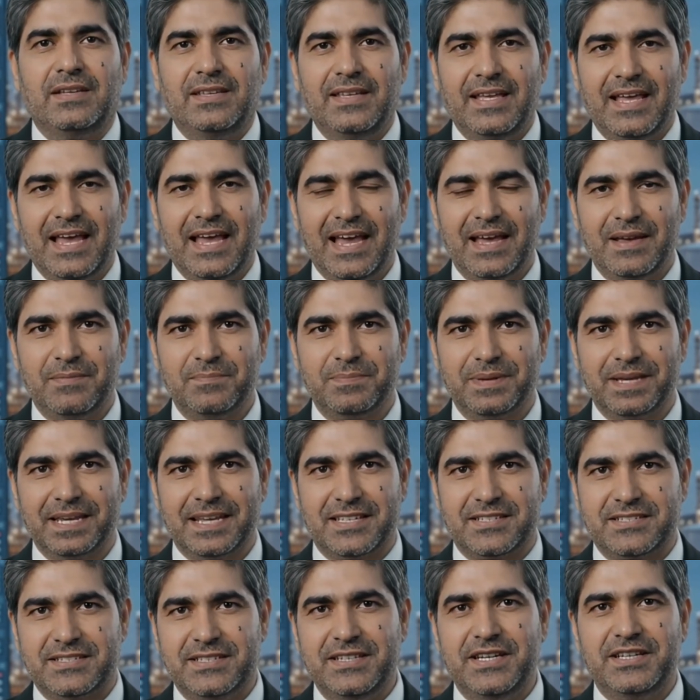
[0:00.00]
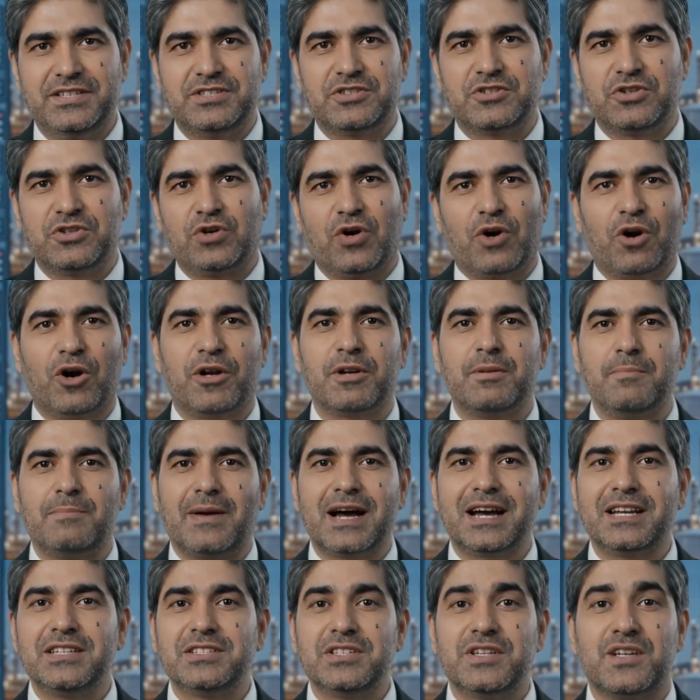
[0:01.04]
the NPS does not
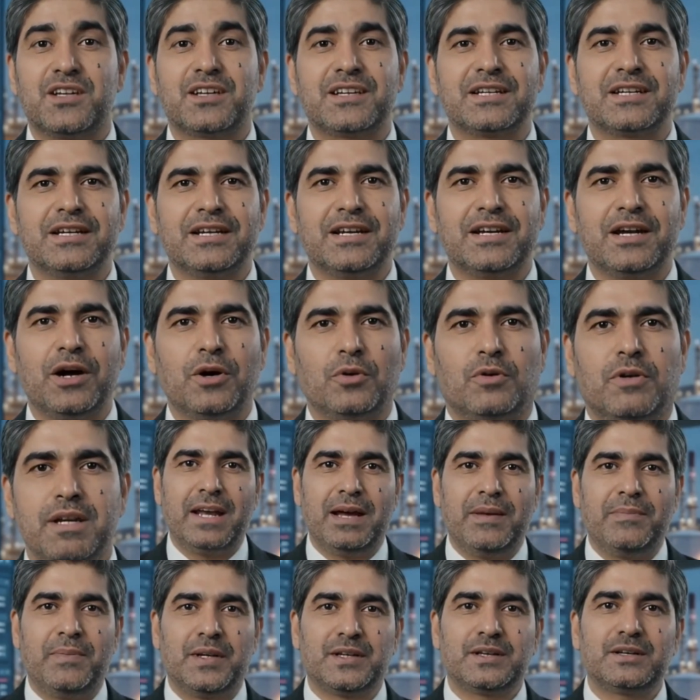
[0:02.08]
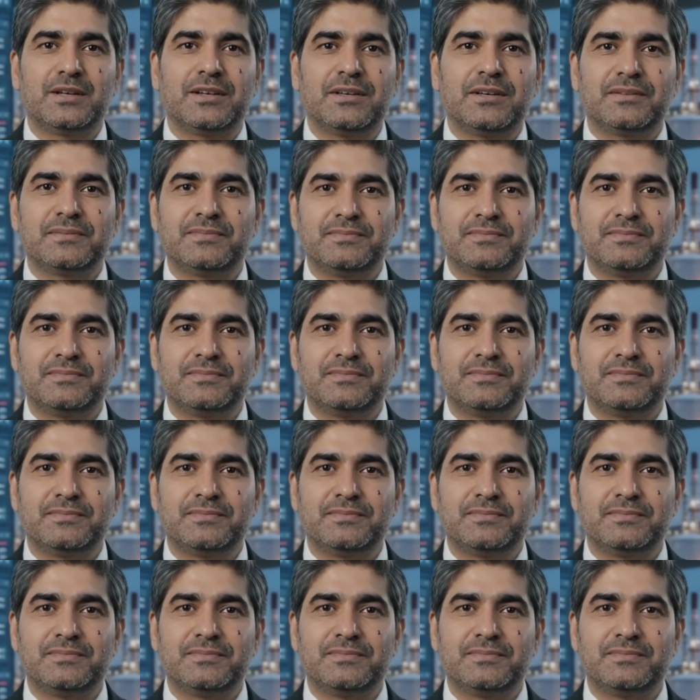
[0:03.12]
match the real outer diameter.